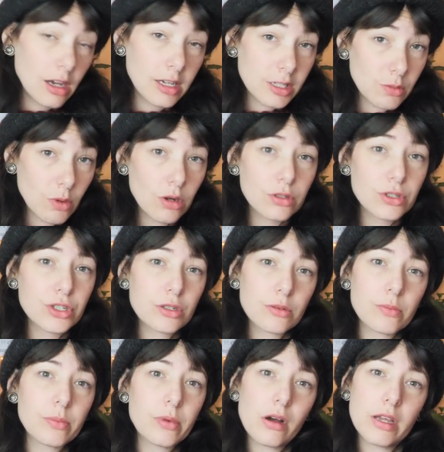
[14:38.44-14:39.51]
swatched,
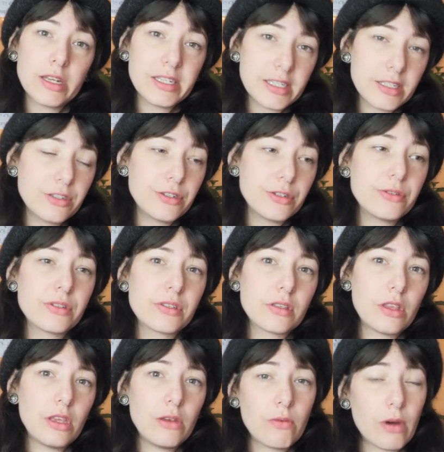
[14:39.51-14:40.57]
but I did use
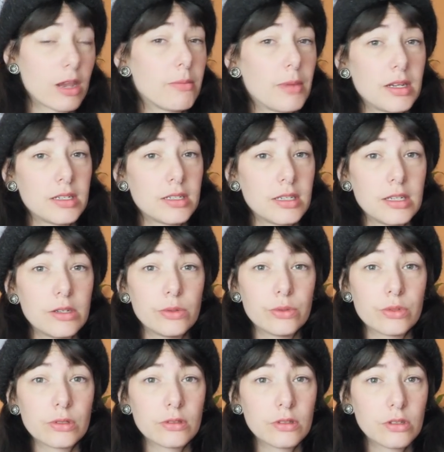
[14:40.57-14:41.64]
the recommended
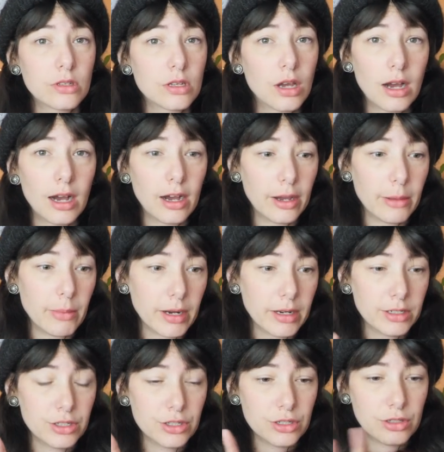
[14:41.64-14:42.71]
needles. I
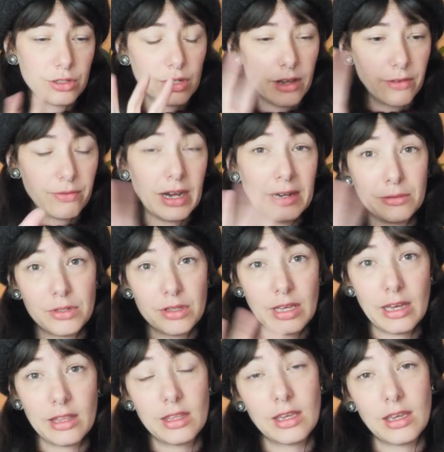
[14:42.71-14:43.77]
found
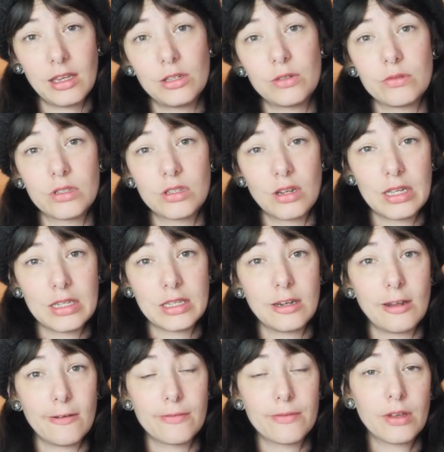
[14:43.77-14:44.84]
that the gauge was nice
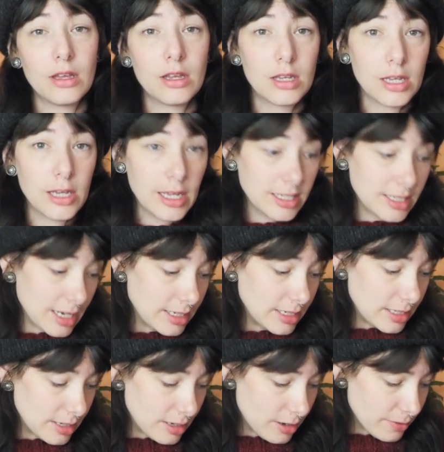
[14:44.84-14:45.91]
enough,
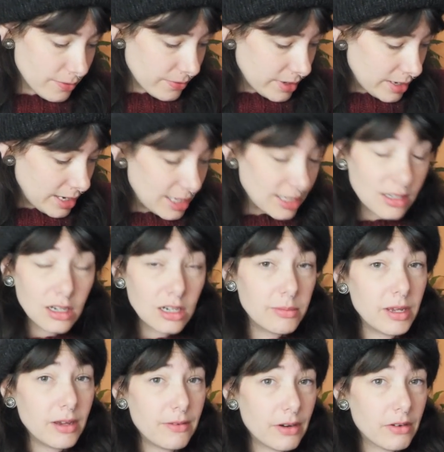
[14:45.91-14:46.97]
dense enough. It is going to
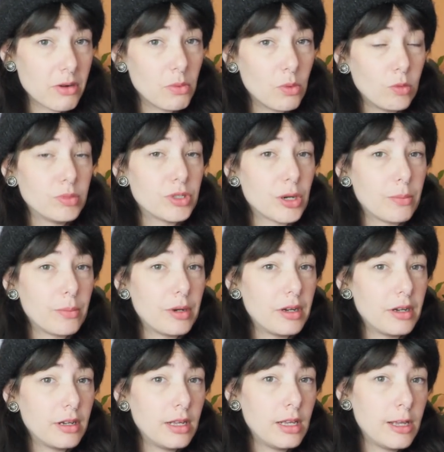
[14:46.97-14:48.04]
be a very warm
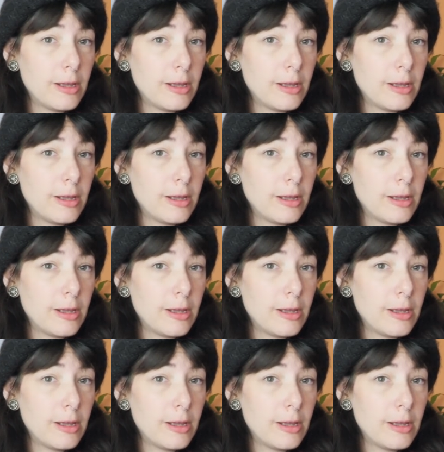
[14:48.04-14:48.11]
jumper,